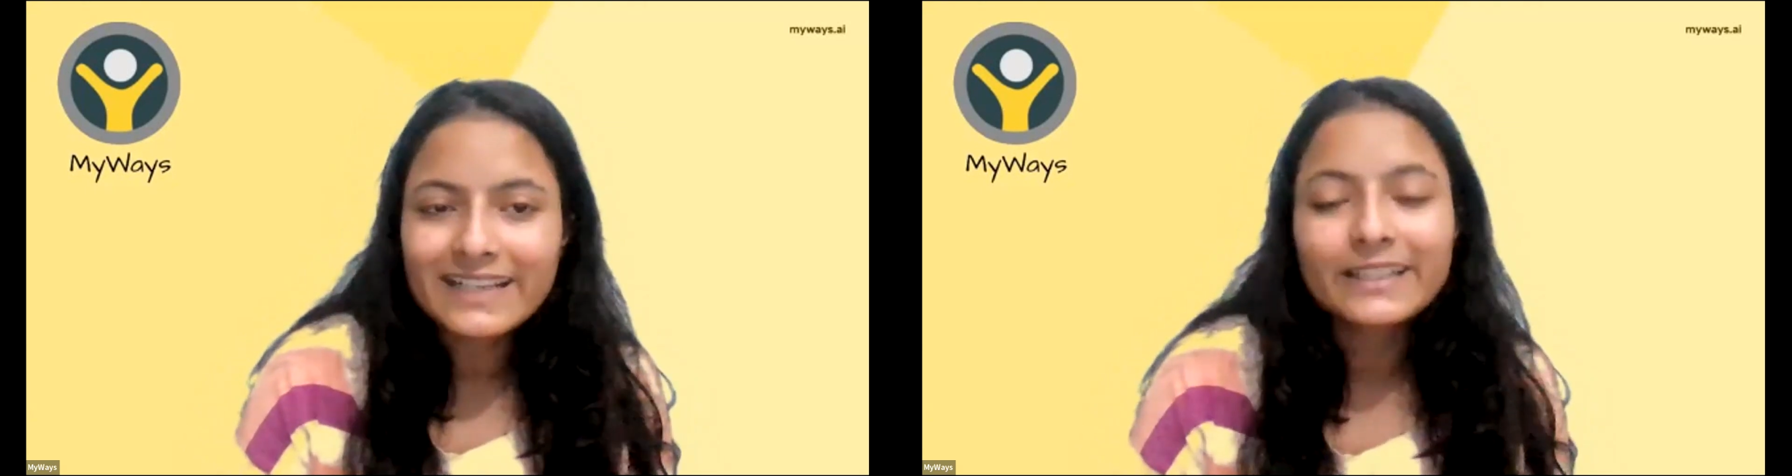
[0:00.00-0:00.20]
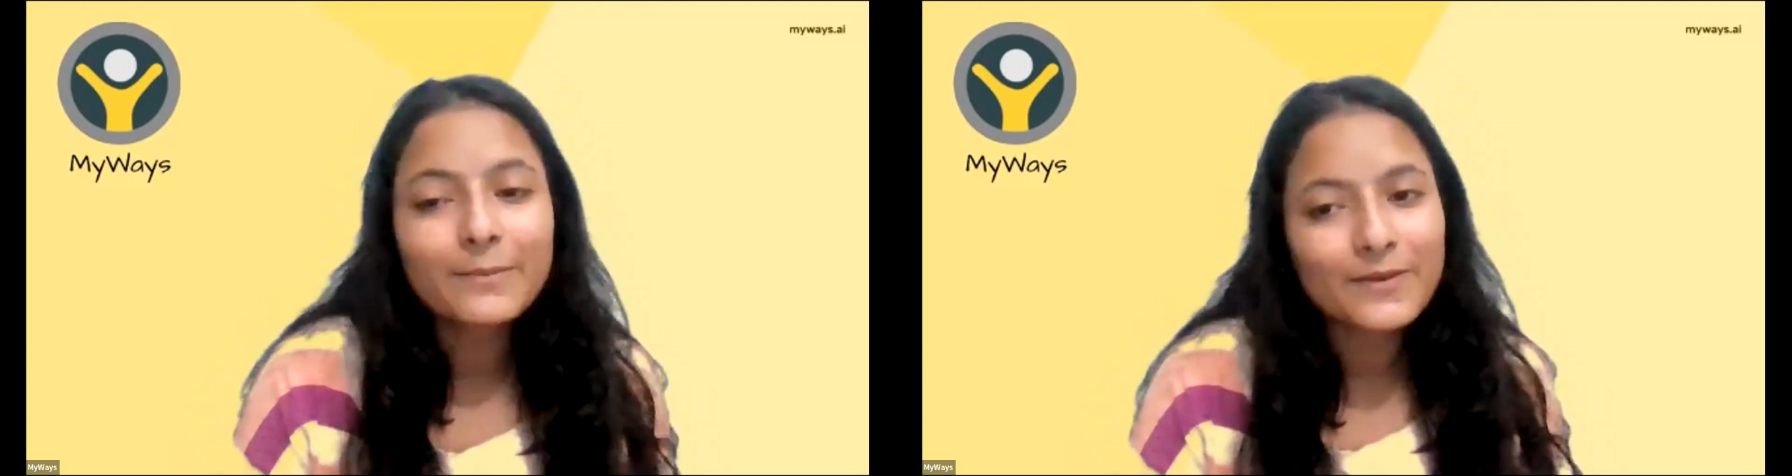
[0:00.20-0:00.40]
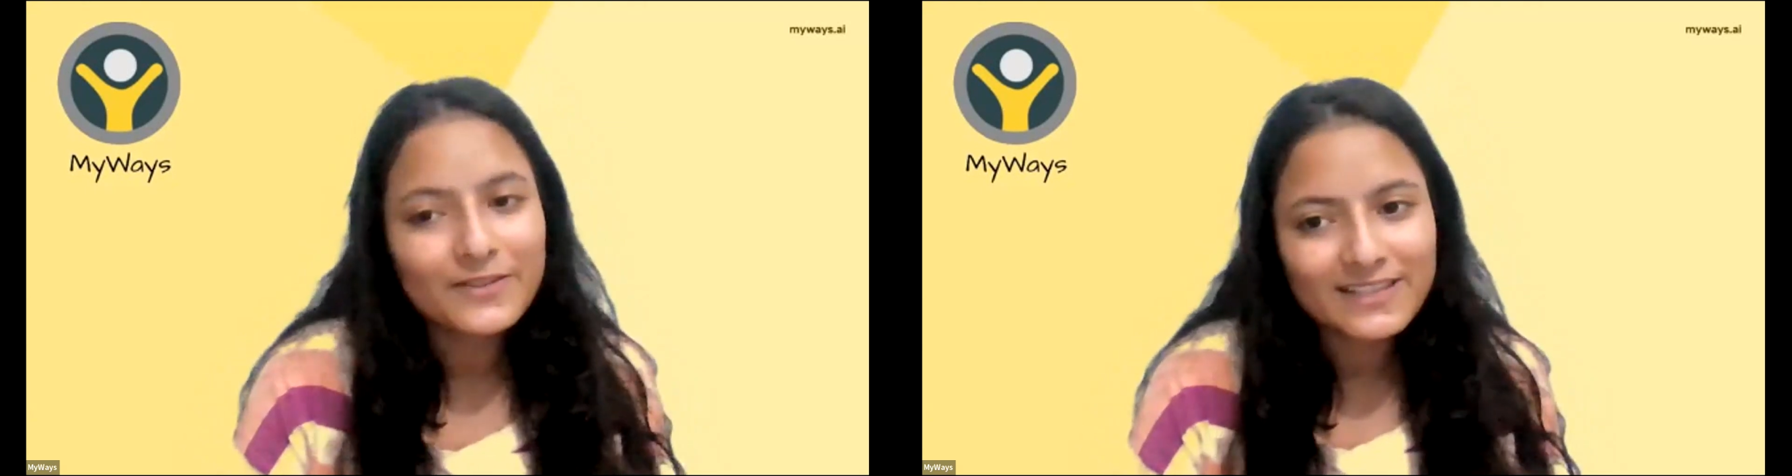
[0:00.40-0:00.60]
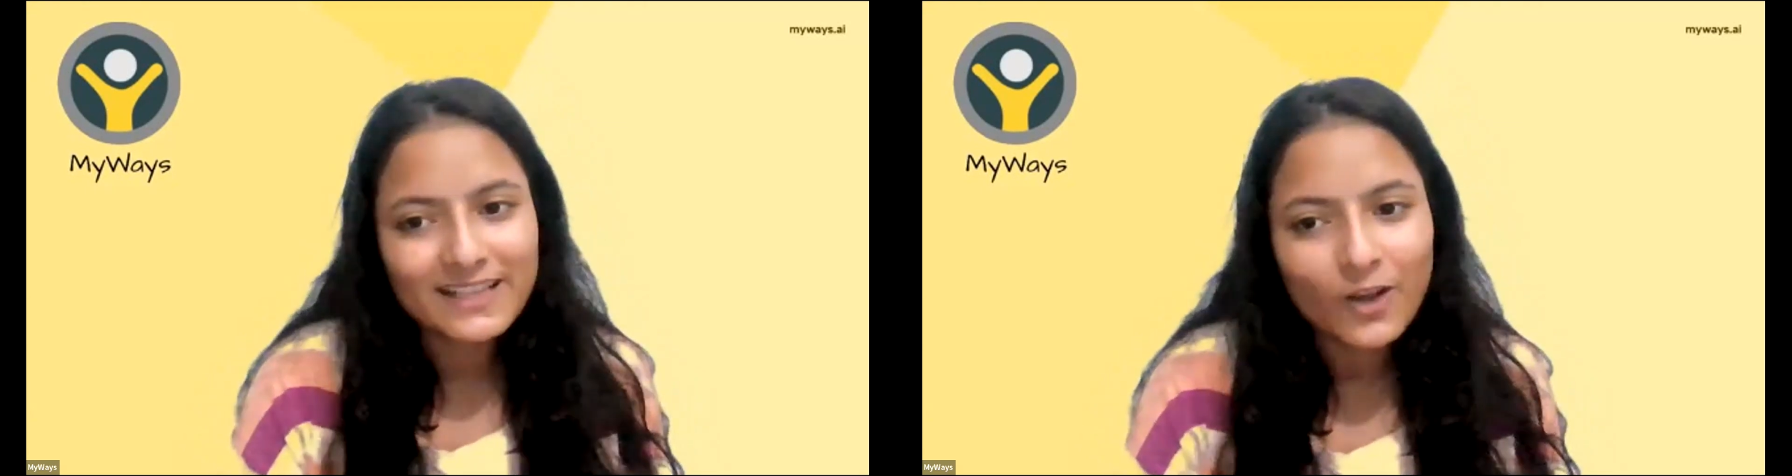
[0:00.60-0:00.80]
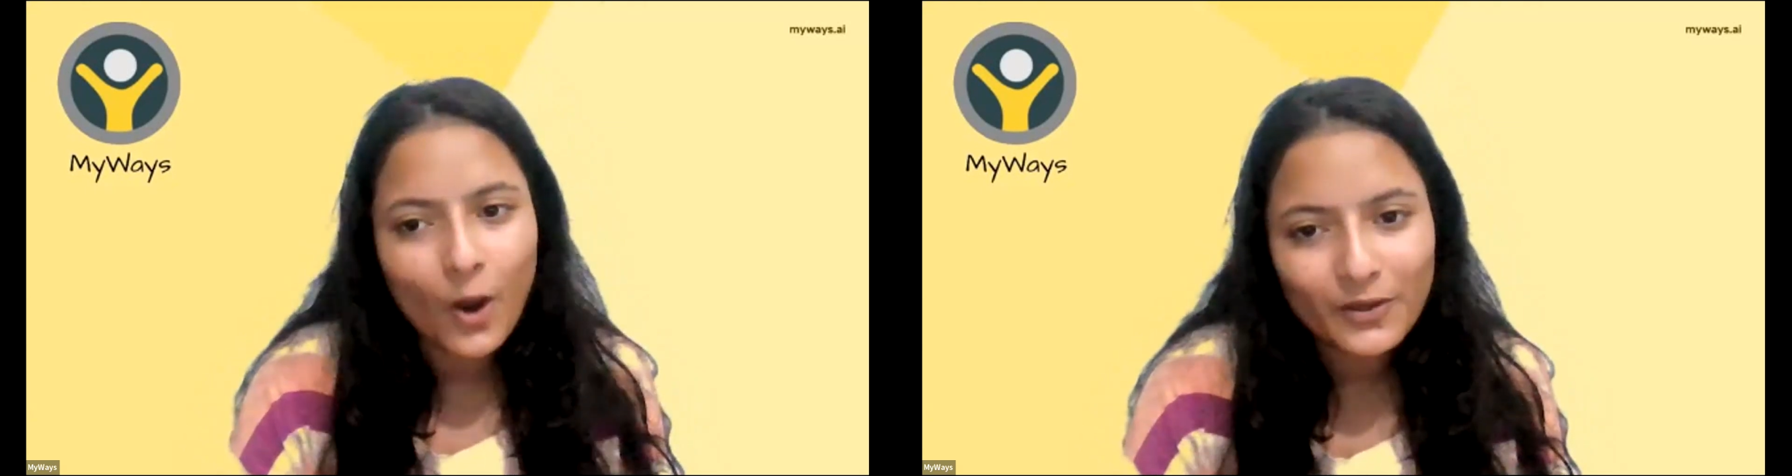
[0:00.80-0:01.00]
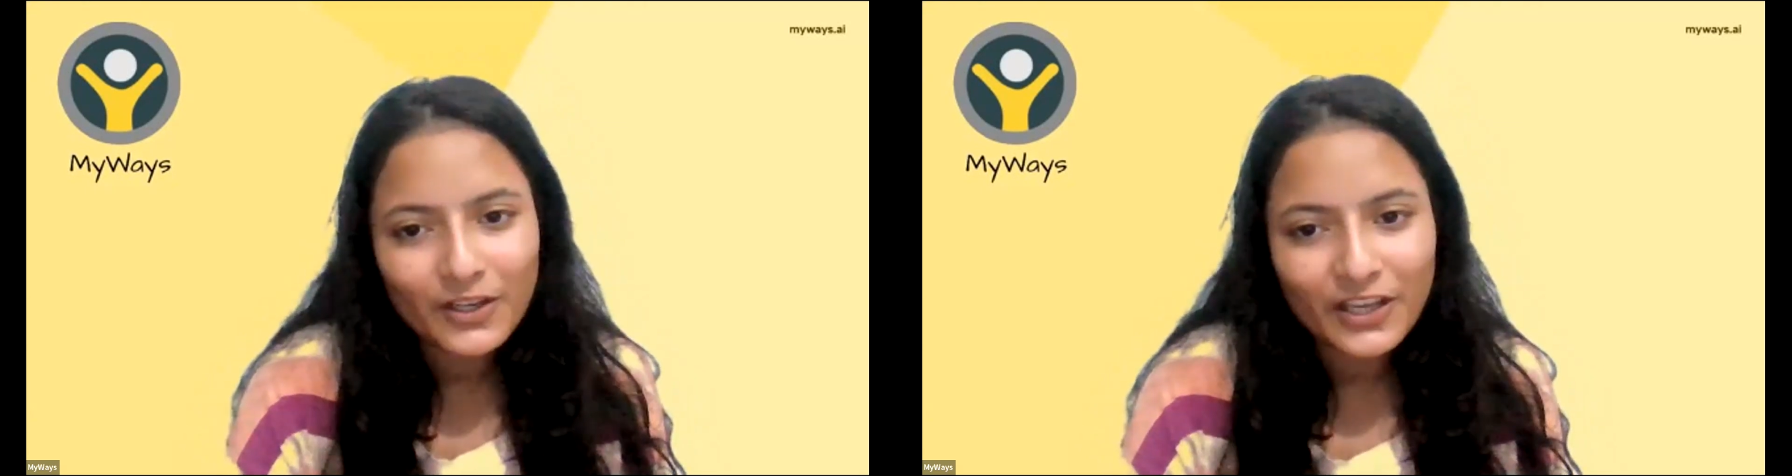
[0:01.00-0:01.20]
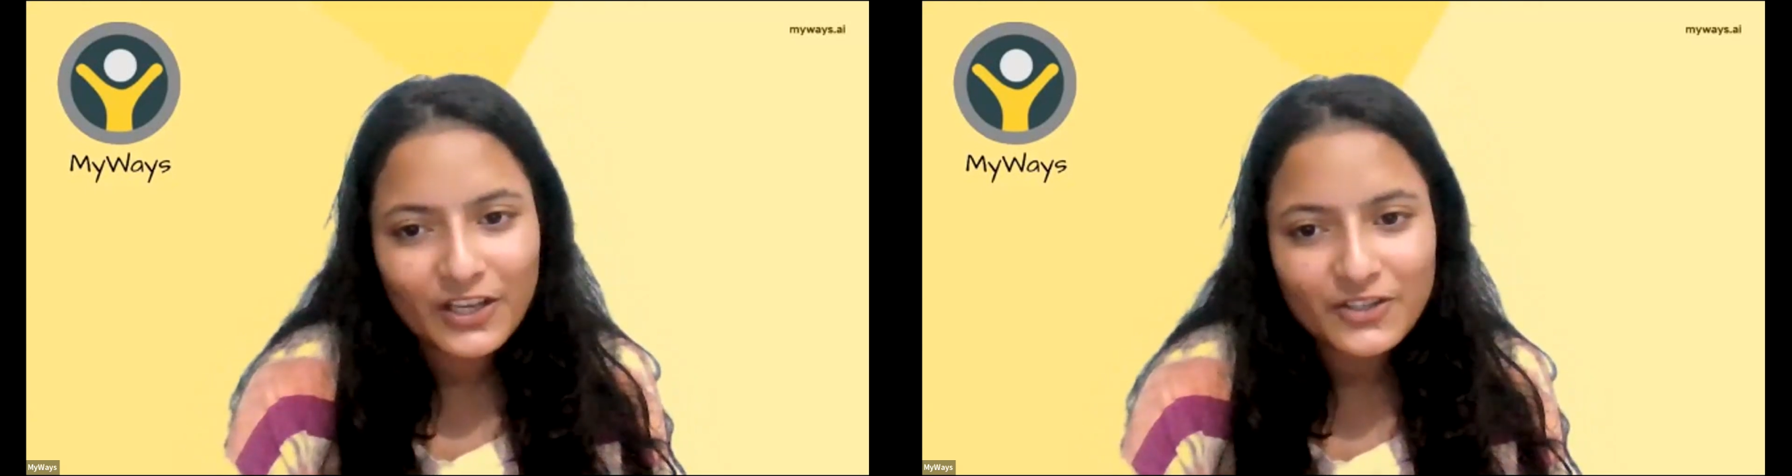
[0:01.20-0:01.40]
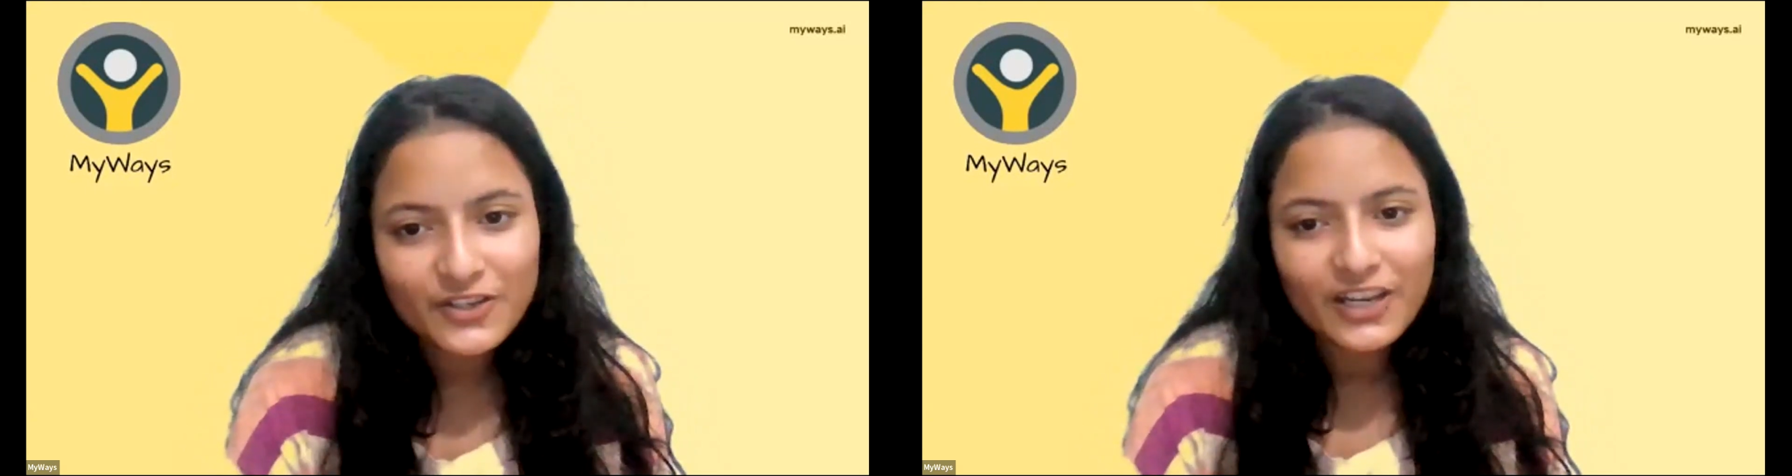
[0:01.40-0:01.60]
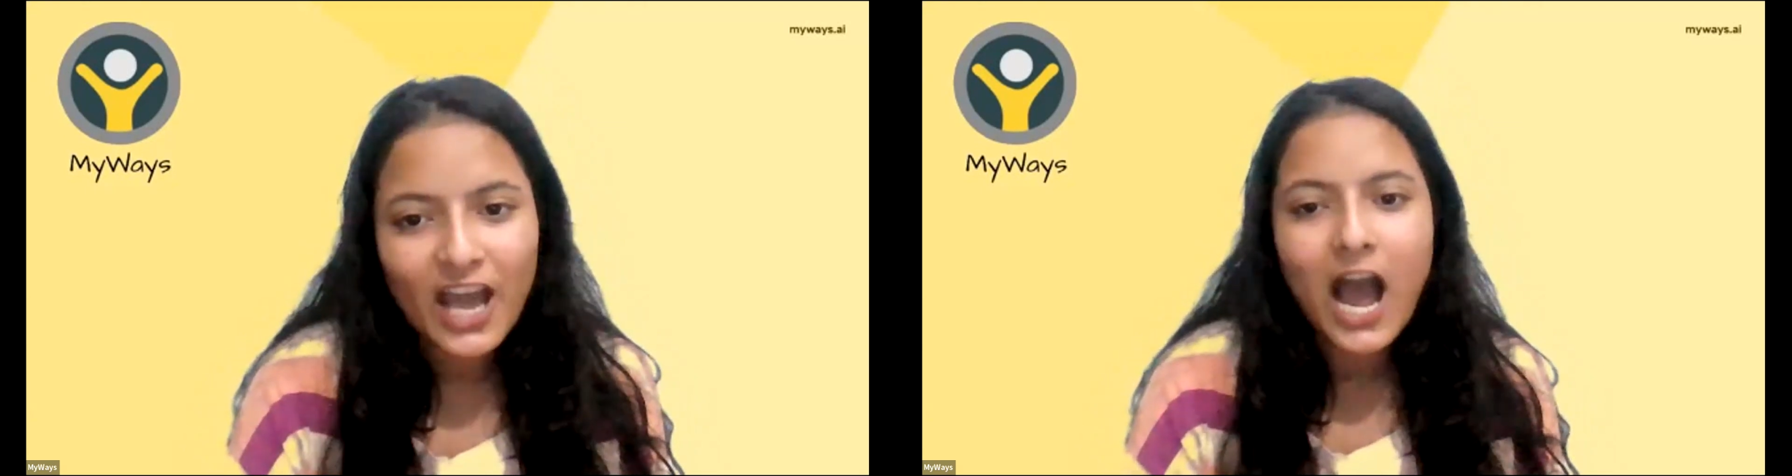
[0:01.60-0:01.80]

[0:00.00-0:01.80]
interpersonal communication,